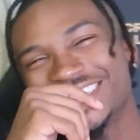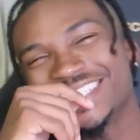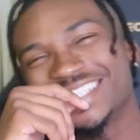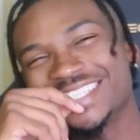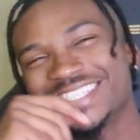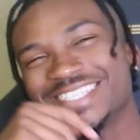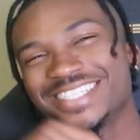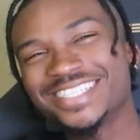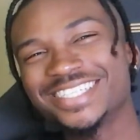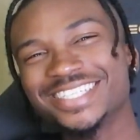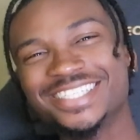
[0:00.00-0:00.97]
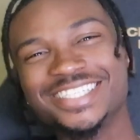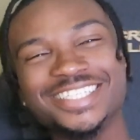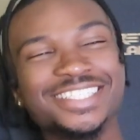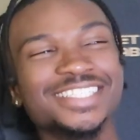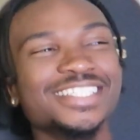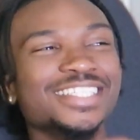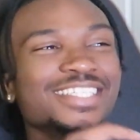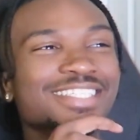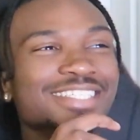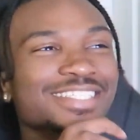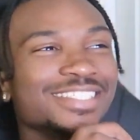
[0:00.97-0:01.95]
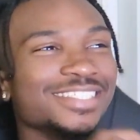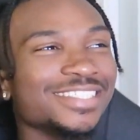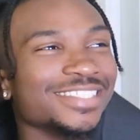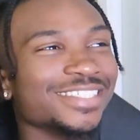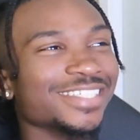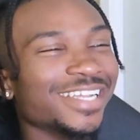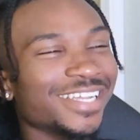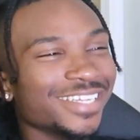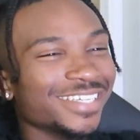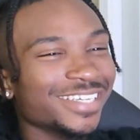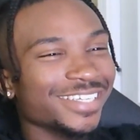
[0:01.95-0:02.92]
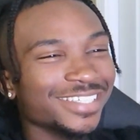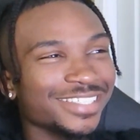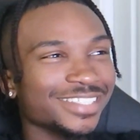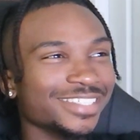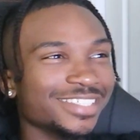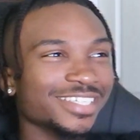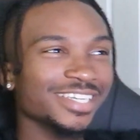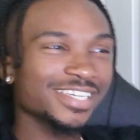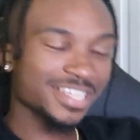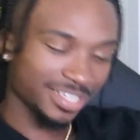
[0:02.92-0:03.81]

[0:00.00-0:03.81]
The person shown says nothing.